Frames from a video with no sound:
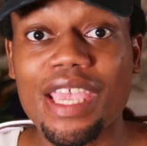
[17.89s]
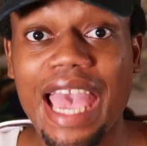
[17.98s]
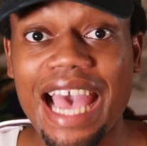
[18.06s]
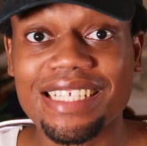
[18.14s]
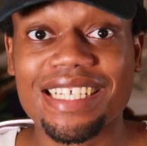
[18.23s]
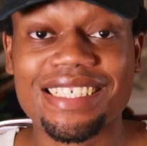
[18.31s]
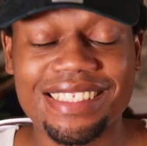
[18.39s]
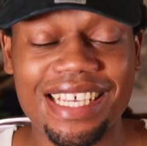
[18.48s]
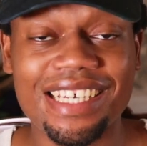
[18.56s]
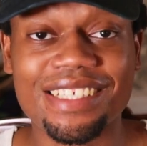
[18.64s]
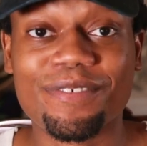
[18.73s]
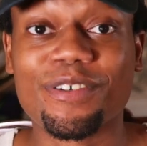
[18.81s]
as I
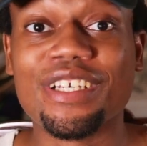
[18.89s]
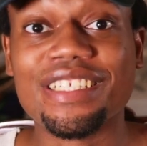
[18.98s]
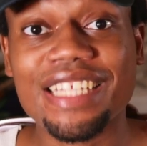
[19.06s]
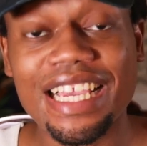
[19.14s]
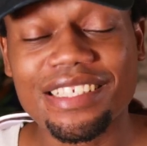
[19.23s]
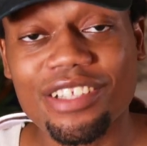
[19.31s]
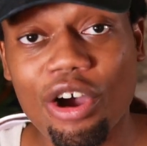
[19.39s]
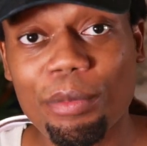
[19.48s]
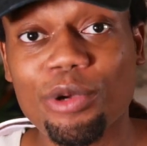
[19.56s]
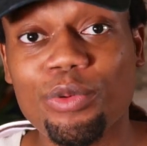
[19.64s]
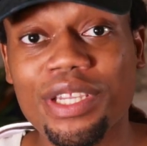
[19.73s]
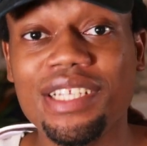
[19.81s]
said, for the next
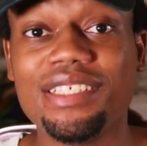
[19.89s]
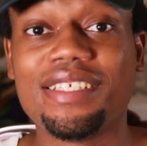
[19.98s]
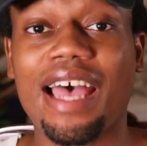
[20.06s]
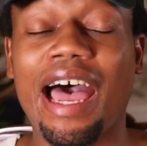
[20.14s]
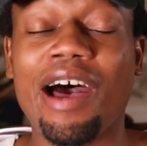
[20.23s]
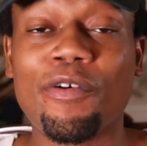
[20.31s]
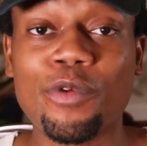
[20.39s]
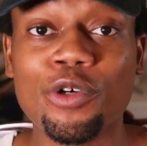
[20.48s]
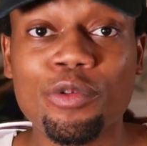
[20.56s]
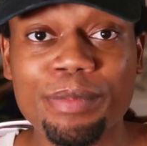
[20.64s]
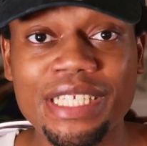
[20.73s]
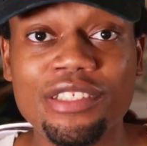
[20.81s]
coming weeks, I
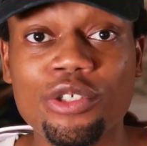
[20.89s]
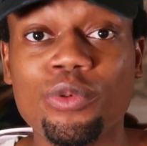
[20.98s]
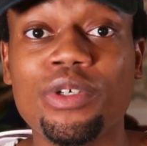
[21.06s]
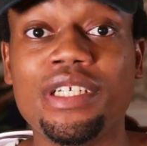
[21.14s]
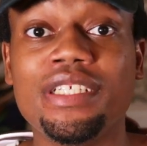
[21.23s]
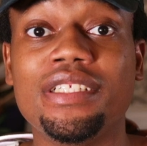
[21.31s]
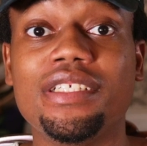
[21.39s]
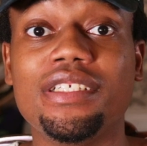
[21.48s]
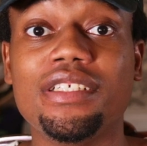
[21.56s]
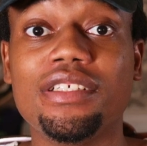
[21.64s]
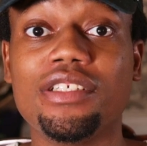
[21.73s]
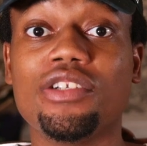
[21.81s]
will be doing
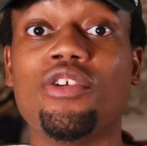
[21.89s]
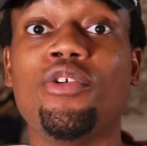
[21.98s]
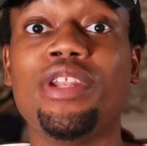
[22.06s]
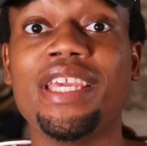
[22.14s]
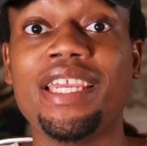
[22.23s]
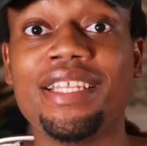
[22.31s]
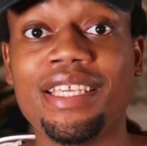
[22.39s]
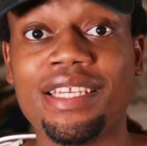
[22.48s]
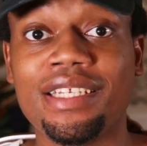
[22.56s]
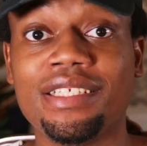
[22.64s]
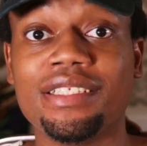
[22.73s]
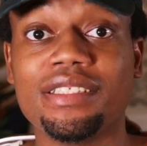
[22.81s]

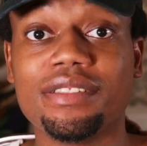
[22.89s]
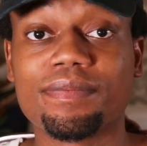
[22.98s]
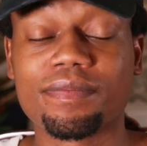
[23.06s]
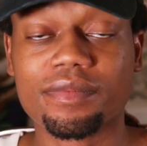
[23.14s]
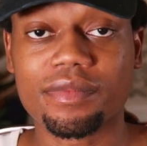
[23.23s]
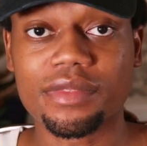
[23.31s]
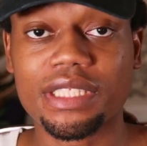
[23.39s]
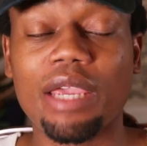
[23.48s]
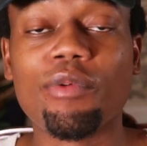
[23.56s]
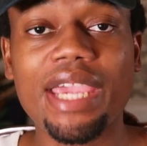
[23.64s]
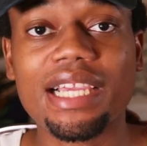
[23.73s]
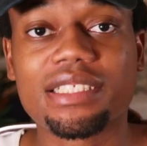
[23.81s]

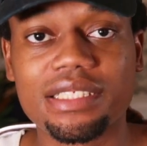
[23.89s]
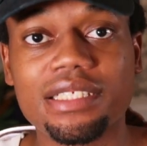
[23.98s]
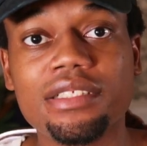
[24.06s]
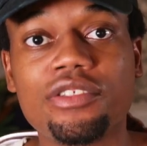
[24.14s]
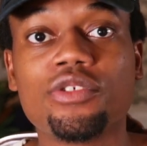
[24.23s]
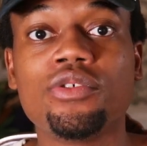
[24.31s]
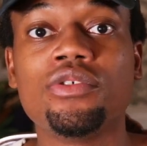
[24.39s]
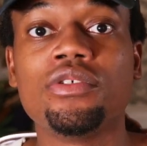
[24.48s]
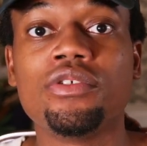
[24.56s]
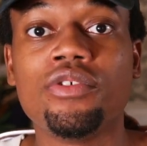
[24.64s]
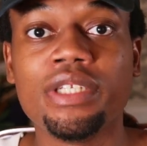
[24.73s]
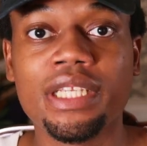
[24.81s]
reacting
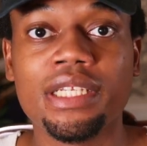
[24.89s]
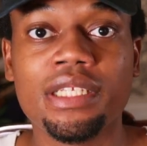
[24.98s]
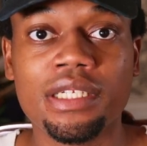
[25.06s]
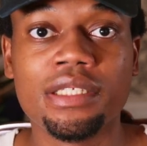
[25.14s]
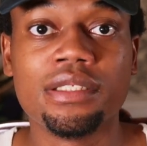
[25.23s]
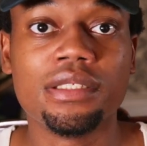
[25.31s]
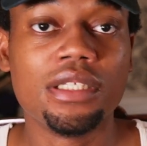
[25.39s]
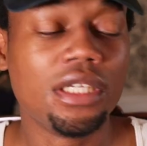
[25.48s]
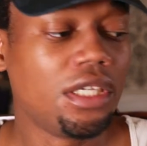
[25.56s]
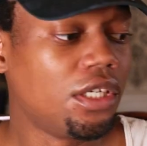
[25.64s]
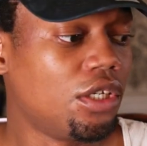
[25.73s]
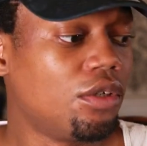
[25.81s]
to Grenadian
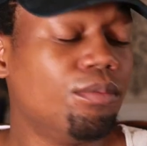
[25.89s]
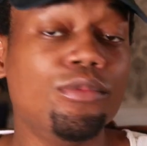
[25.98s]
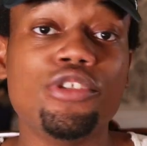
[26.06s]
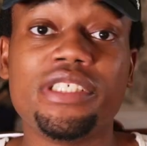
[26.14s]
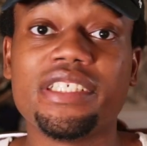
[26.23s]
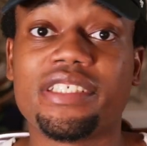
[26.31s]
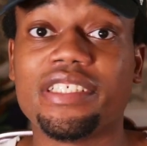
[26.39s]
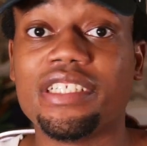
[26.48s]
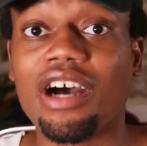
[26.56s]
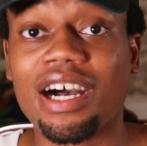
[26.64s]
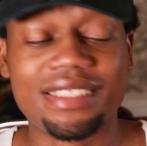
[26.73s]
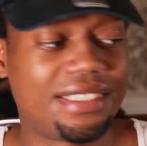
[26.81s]
musician,
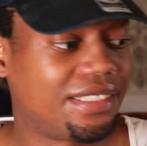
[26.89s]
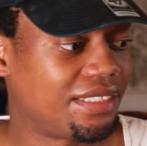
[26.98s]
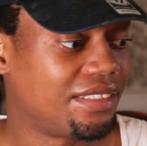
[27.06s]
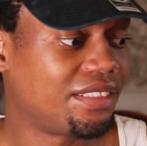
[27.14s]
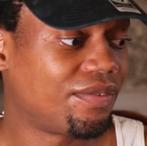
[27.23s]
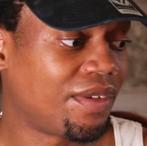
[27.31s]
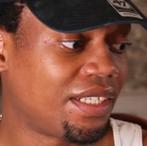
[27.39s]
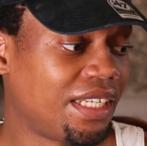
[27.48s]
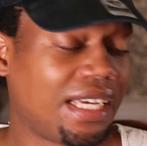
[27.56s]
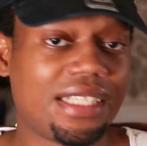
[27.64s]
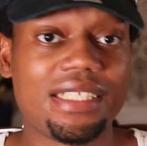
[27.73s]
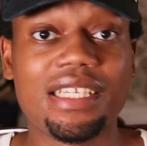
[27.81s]
artists, and stuff like
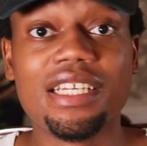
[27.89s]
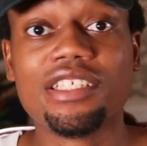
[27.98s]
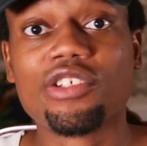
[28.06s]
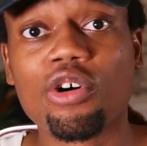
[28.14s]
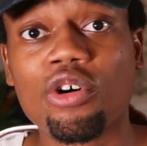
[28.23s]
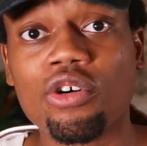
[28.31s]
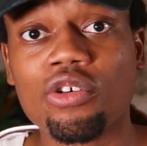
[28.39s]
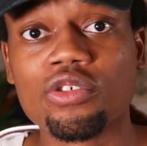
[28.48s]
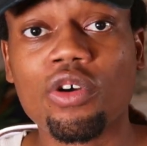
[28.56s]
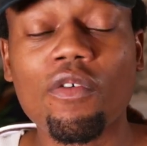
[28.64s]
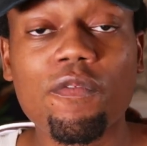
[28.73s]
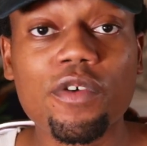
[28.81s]
that. So
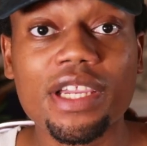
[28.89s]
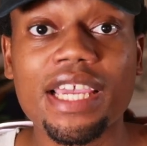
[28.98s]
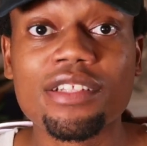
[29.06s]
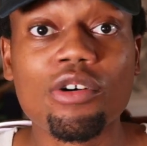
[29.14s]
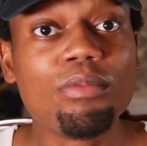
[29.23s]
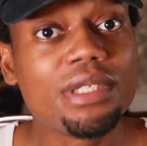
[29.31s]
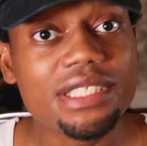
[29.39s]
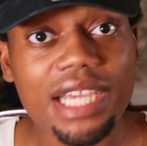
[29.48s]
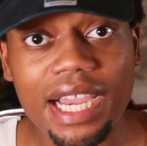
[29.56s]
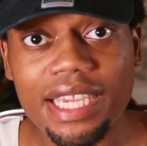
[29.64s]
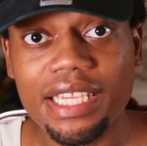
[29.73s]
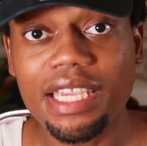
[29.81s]
don't forget, don't be
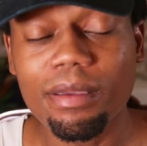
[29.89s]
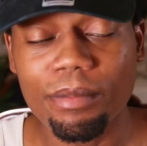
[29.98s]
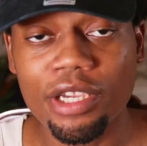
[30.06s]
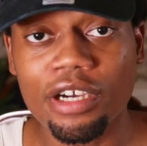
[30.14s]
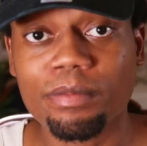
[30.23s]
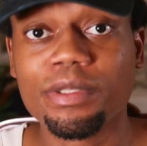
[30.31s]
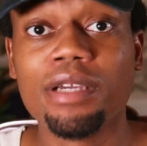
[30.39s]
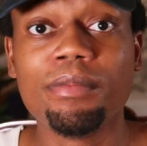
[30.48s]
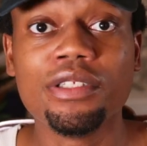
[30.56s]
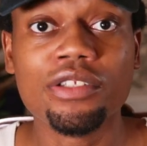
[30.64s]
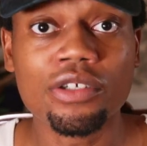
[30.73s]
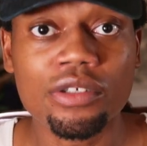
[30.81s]
shy, hit me up, let
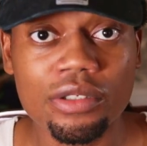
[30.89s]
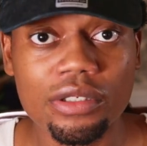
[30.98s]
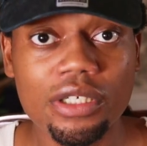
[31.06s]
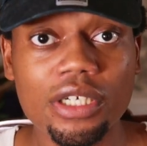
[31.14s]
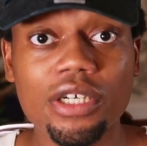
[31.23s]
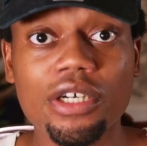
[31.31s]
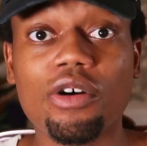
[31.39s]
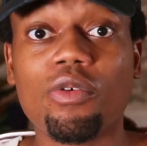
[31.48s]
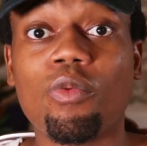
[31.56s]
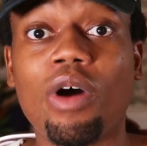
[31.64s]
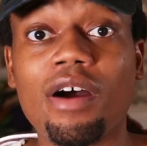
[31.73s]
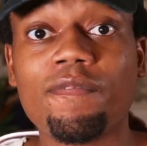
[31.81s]
me know
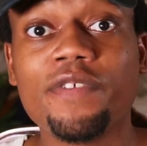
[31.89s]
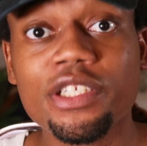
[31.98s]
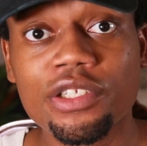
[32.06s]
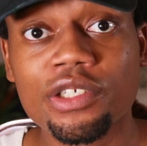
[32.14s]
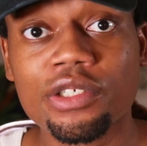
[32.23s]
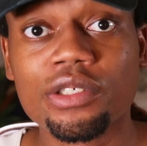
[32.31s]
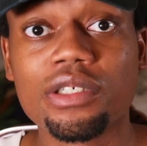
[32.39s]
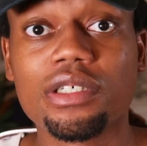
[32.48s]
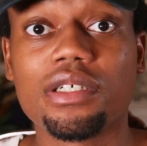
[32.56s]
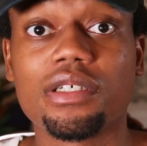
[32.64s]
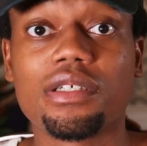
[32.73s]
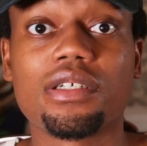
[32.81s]
what video
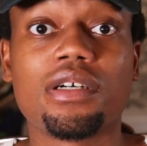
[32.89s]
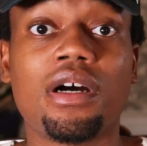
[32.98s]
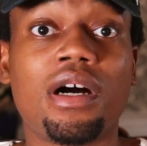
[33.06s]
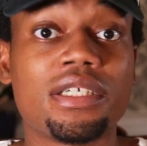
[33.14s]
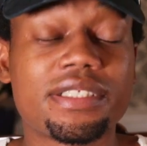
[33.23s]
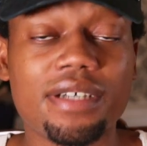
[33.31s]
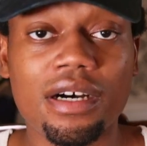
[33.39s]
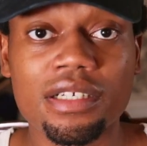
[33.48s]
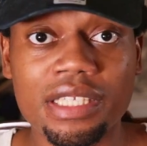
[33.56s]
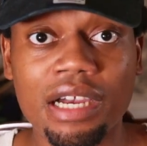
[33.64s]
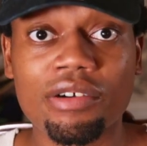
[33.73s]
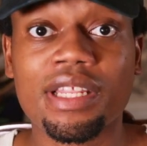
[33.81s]
or
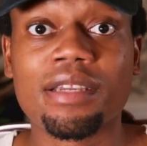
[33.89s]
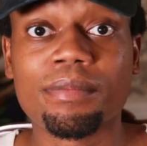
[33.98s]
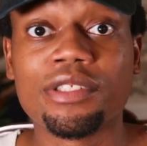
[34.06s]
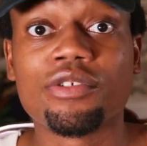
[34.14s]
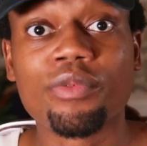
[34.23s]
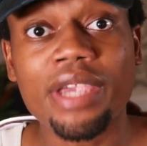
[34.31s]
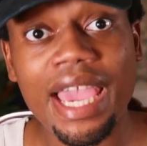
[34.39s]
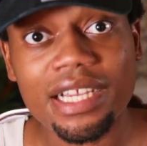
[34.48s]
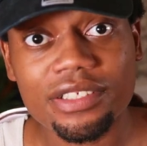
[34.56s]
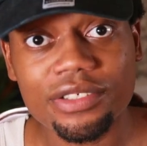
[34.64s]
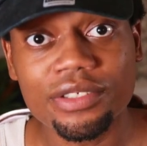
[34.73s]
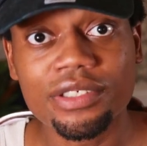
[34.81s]
song y'all would like me to
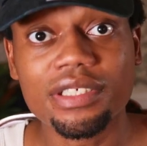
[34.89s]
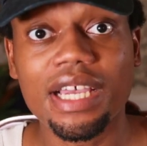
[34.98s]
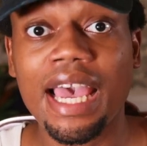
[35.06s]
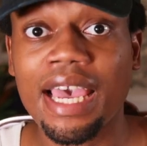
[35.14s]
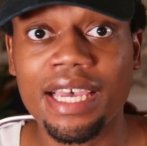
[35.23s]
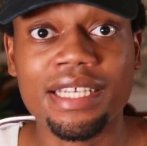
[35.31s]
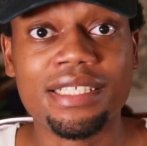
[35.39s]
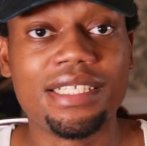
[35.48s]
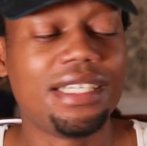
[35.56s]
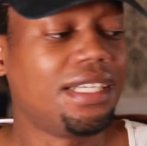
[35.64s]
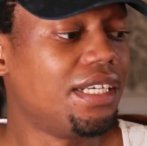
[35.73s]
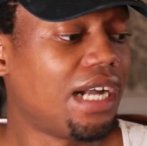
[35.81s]
react to, and
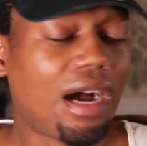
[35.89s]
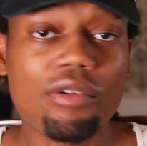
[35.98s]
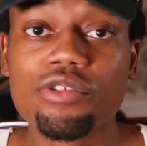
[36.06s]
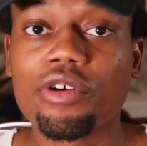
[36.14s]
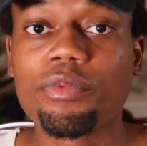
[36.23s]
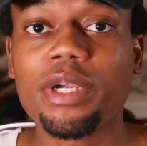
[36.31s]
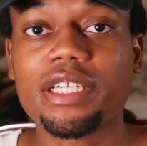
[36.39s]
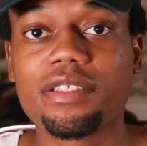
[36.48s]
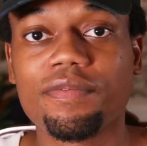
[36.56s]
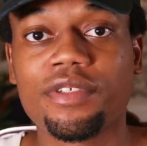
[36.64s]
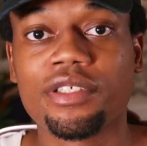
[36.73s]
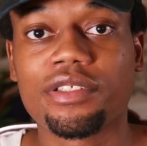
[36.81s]
I'll do a
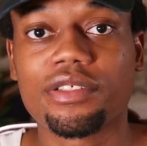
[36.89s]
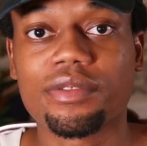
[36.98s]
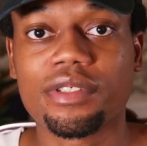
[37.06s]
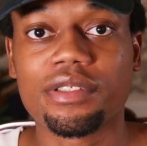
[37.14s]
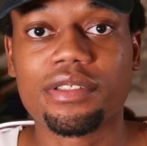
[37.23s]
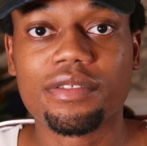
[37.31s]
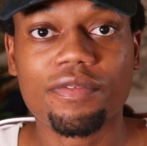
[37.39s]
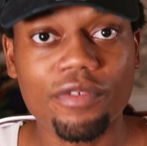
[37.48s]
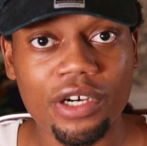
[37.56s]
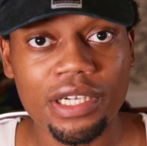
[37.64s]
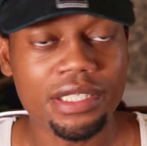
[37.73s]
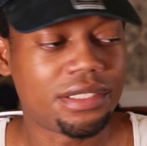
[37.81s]
reaction video to it,
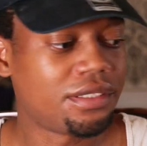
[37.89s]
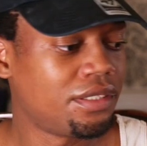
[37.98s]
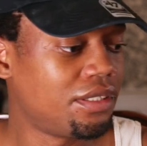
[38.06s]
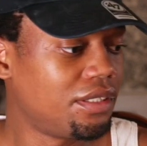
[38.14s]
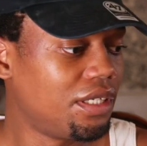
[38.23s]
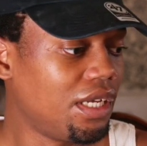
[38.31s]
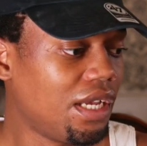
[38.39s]
for it, you know?